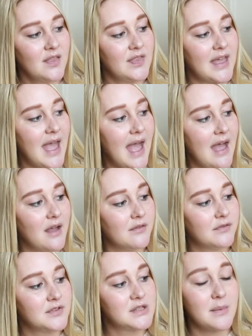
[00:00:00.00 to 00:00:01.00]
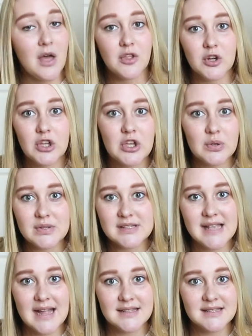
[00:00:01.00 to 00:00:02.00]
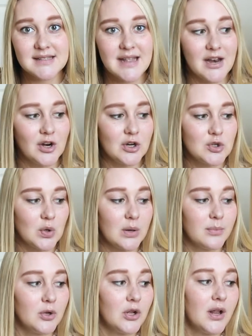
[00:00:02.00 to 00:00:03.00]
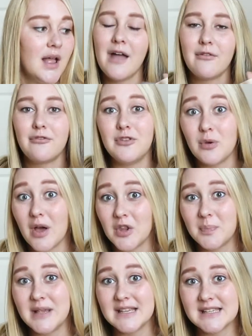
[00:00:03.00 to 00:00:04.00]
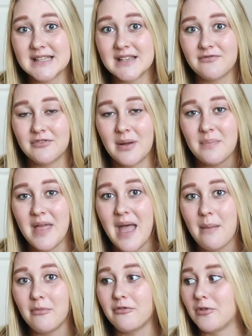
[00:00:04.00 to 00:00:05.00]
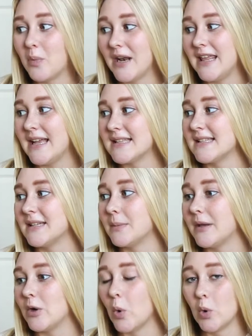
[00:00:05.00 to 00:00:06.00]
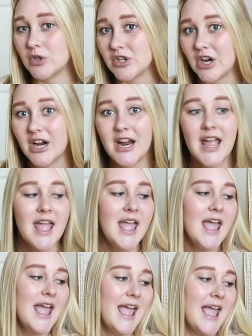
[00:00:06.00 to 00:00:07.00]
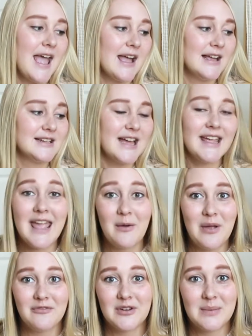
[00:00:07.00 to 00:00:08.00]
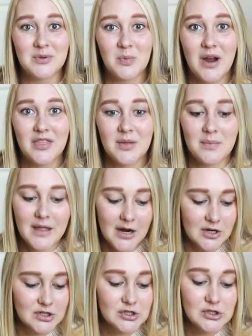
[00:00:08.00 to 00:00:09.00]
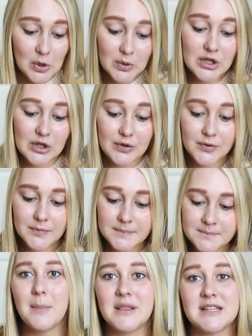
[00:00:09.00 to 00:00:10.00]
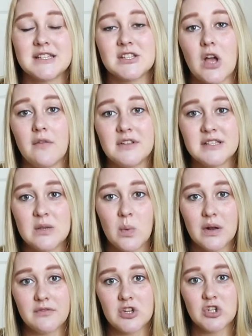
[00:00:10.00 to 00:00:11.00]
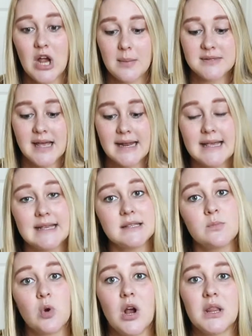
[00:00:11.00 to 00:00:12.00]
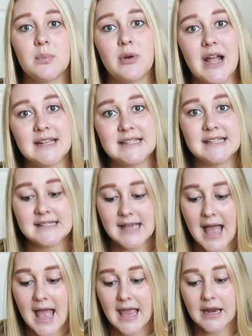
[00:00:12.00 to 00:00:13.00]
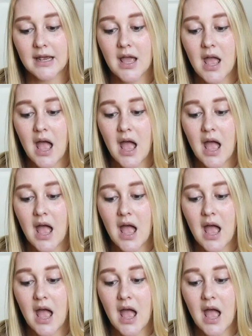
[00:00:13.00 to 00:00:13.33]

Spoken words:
They have some other cute sets that are adorable. I have a few other pieces from them for when he gets a little bit older, and I can't wait for him to wear them. They're so cute. But this is obviously one of the shops that is more on the pricey side.